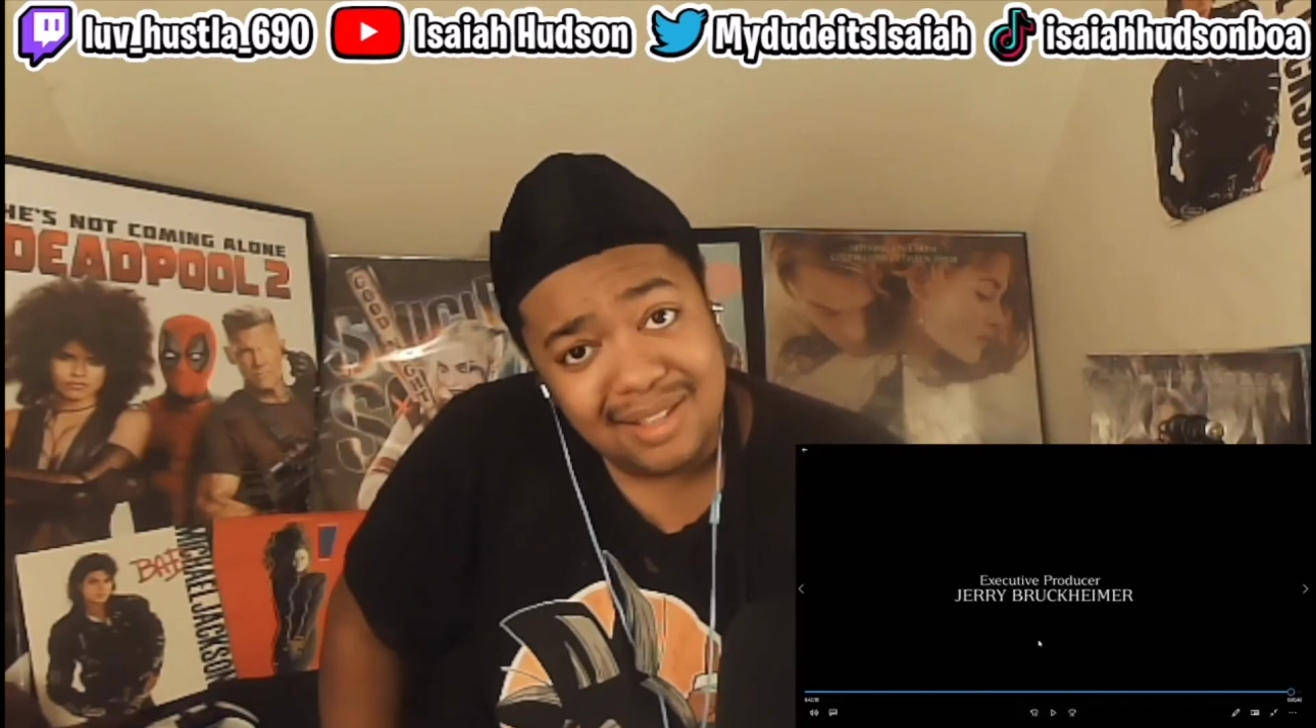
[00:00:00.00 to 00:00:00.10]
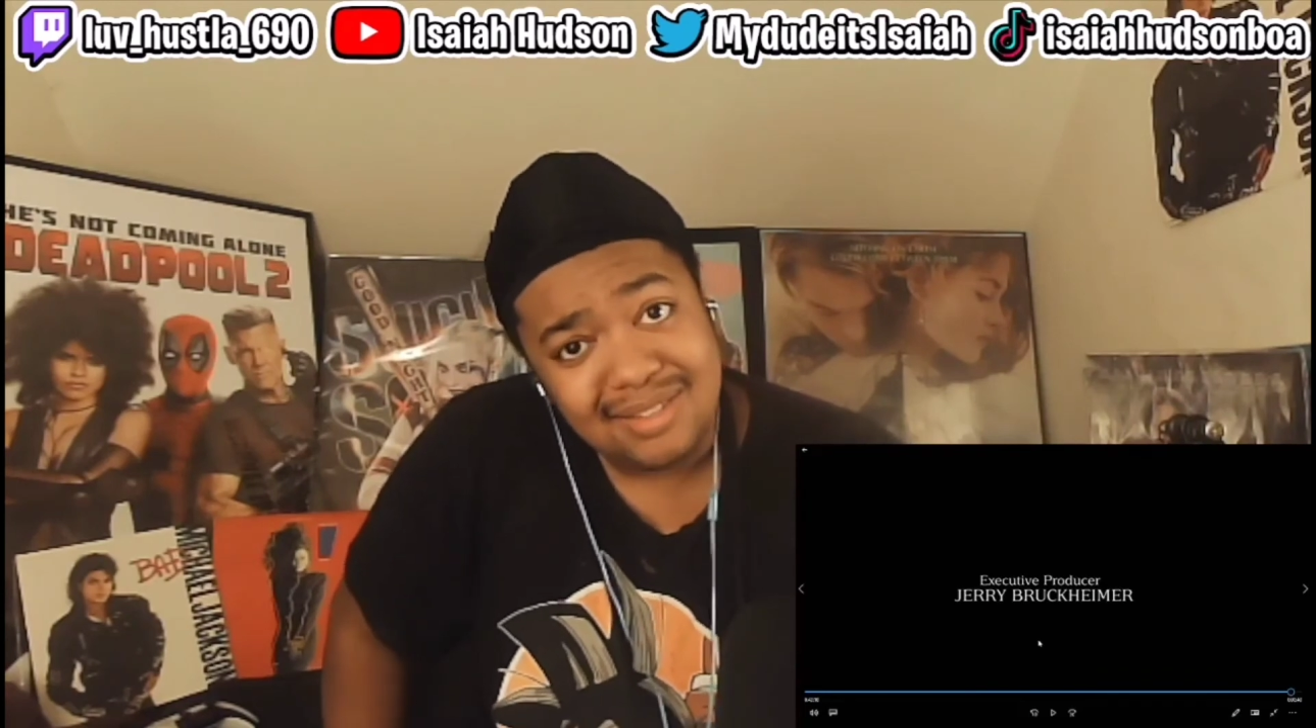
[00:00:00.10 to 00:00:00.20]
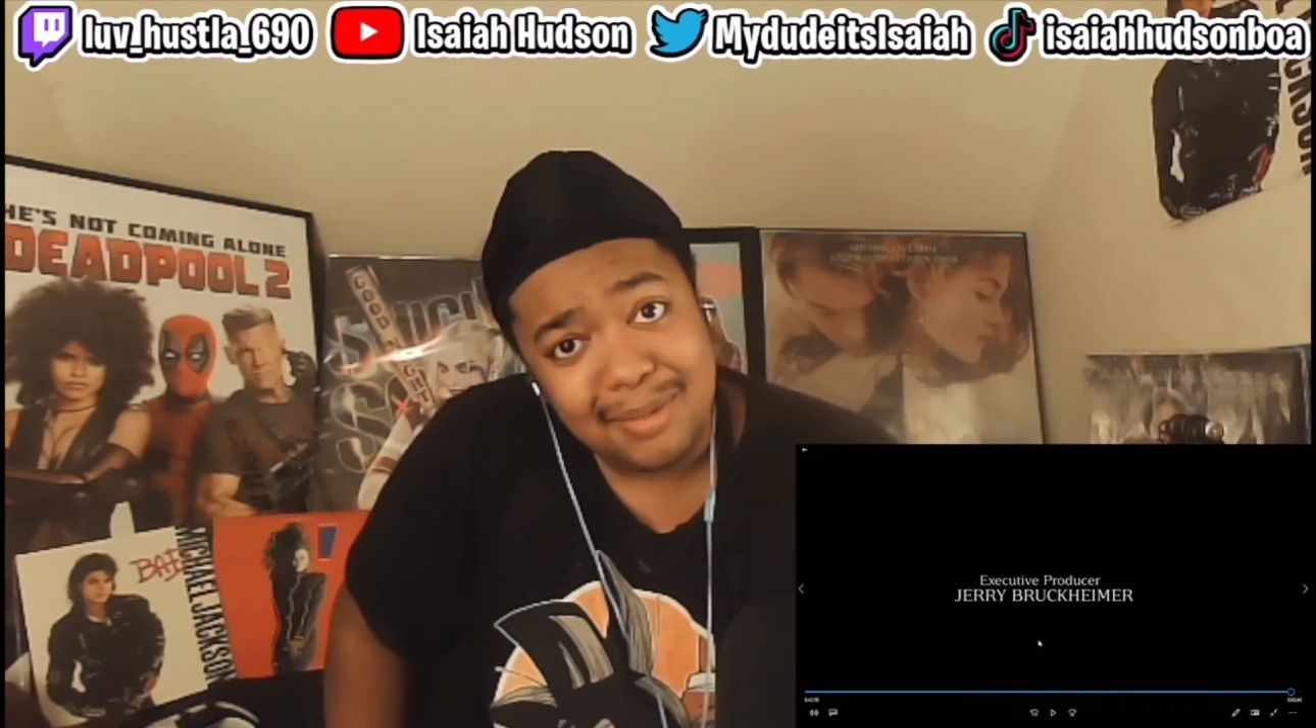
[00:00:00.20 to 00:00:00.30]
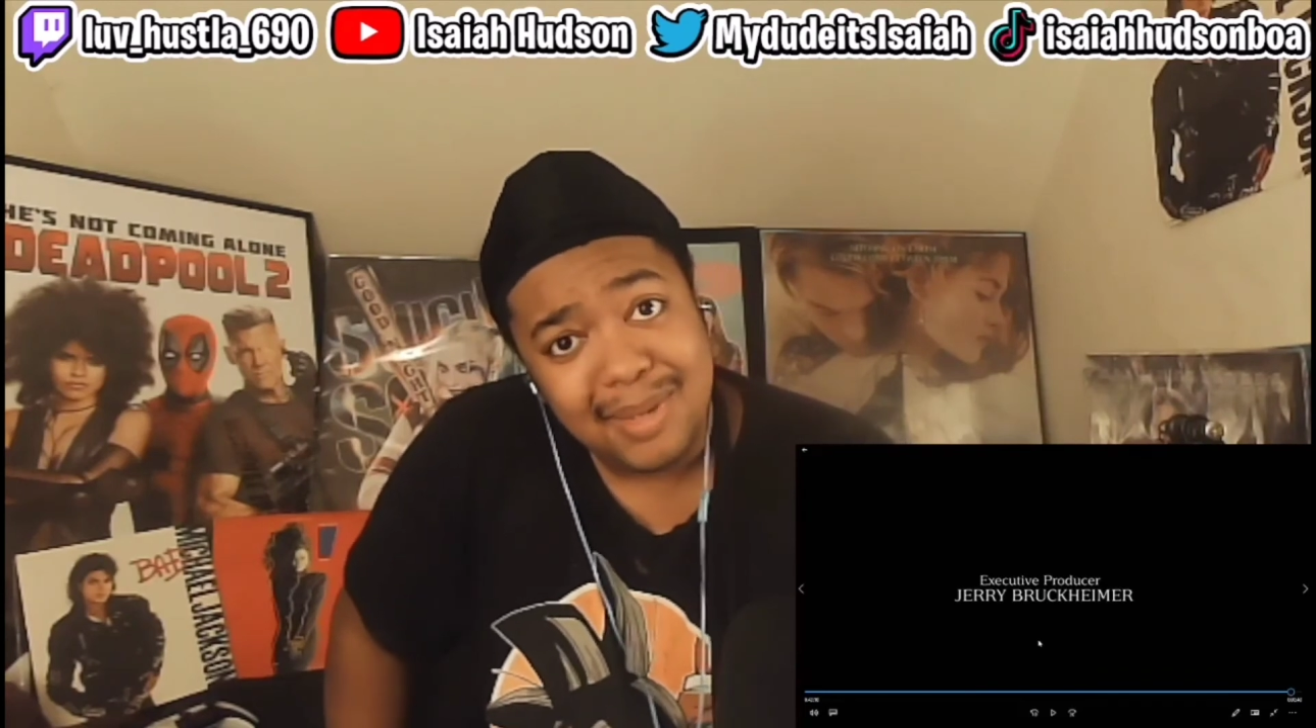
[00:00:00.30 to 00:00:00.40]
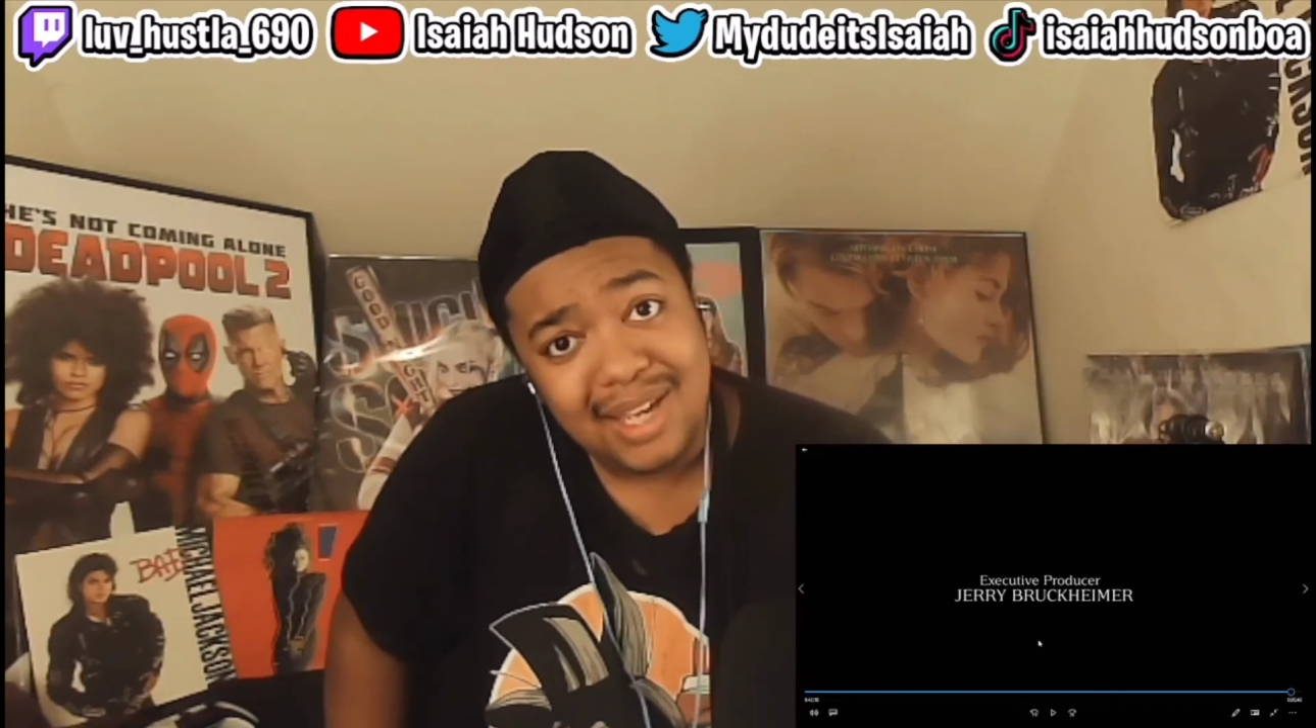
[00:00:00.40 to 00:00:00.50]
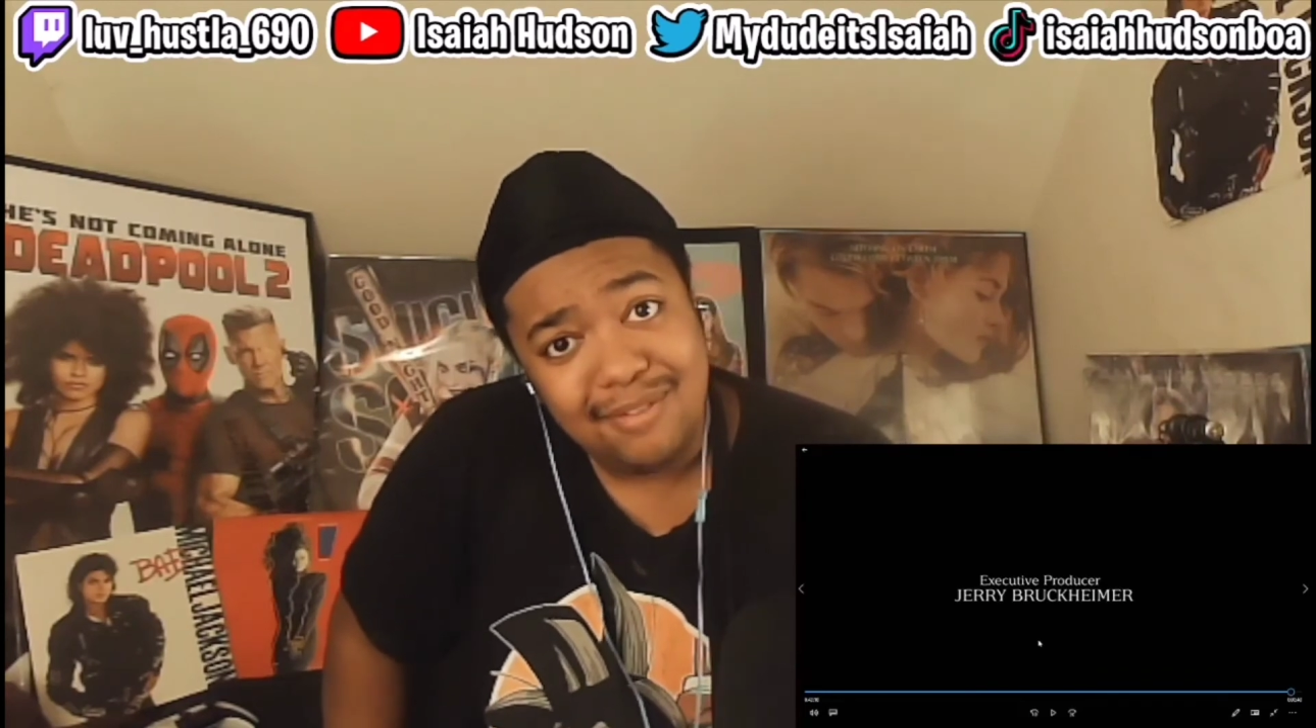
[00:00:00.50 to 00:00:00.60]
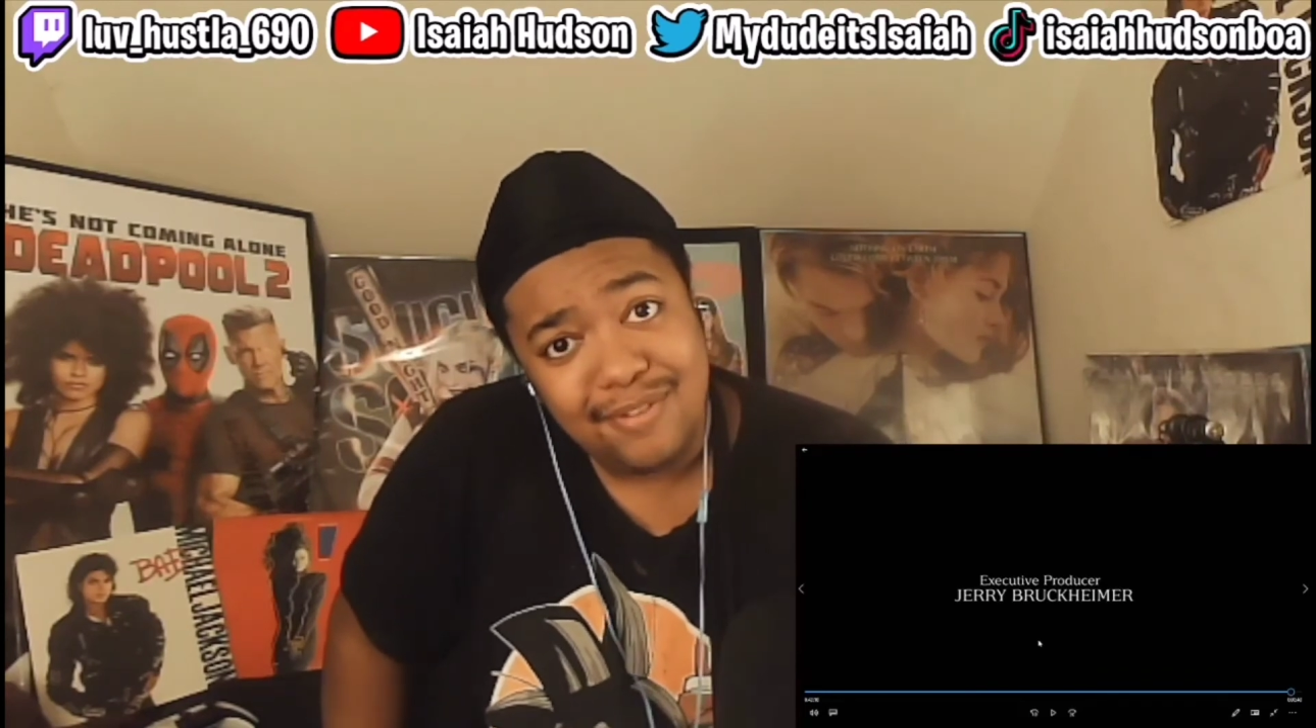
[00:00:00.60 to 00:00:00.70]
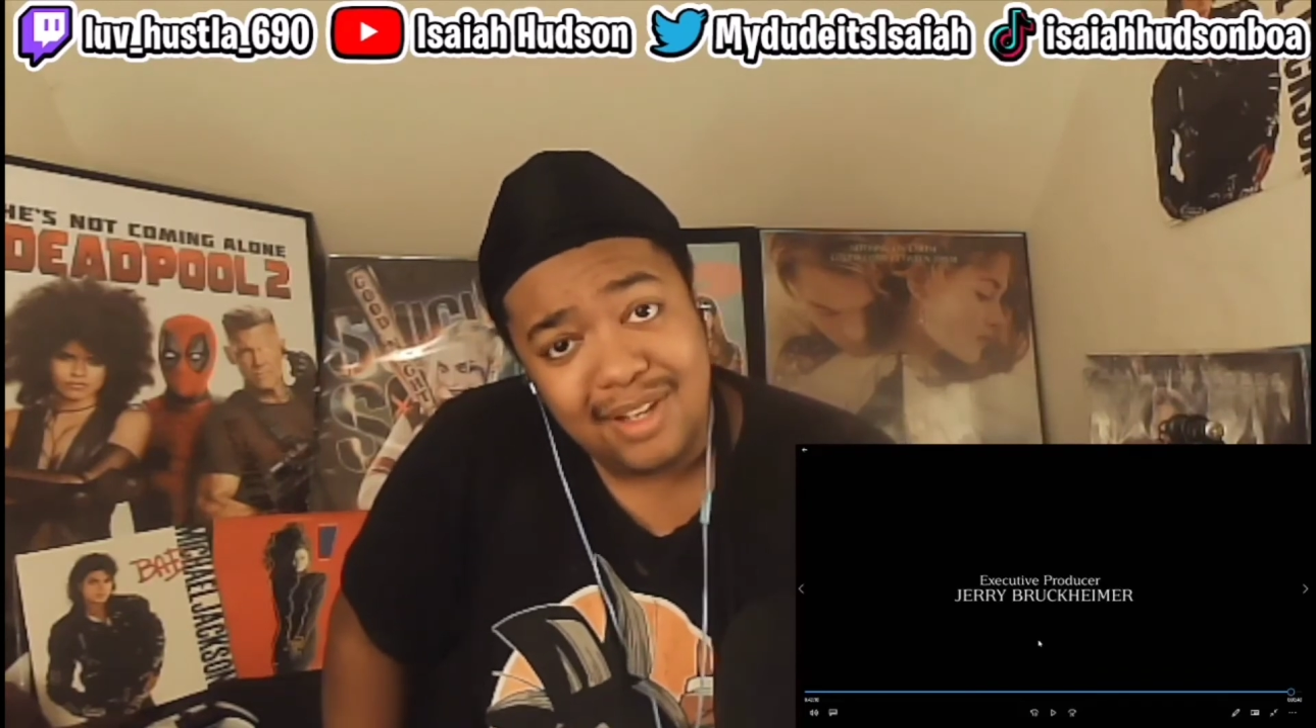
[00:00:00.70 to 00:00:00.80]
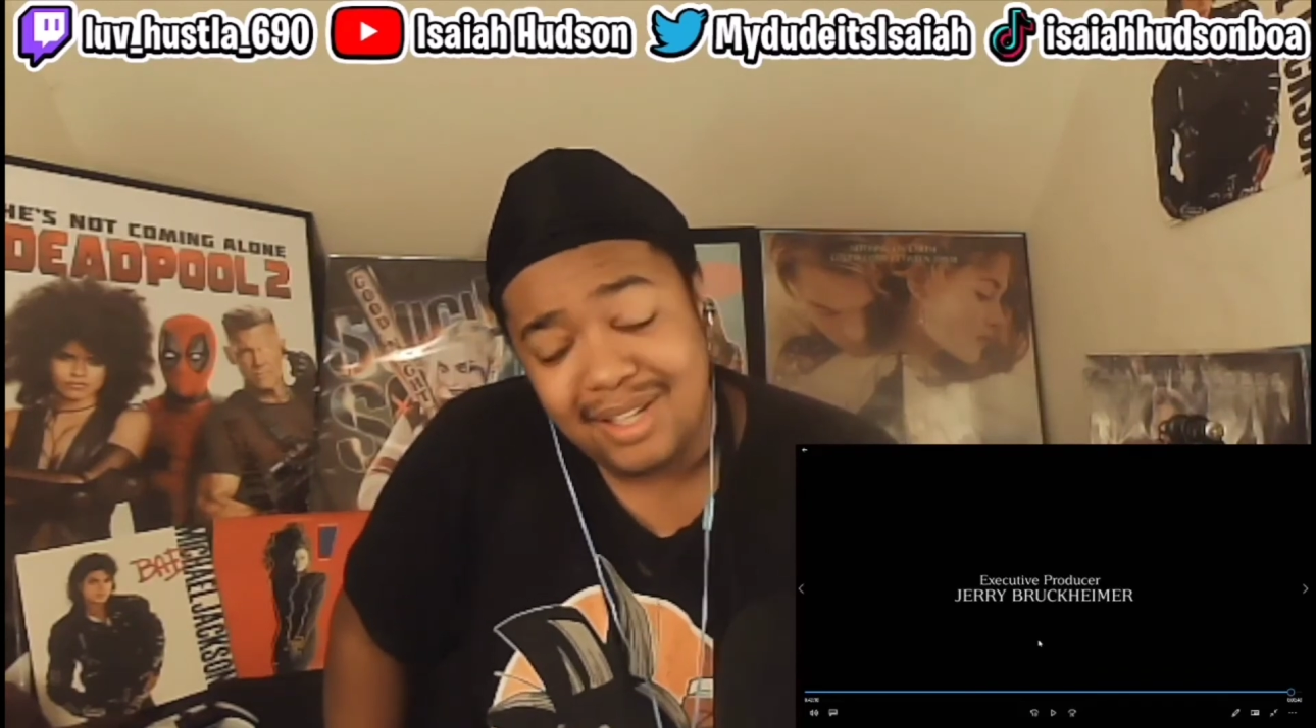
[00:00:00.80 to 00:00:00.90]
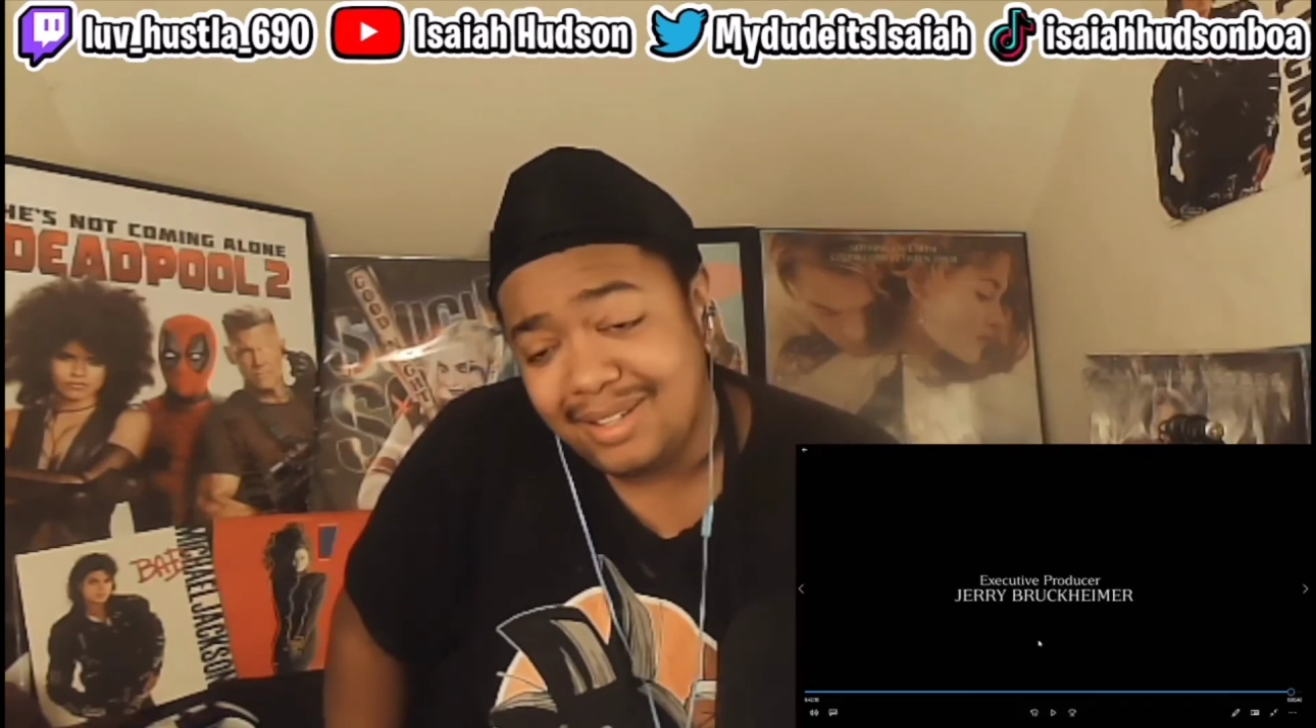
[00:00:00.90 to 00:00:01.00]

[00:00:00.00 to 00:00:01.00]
the main villain?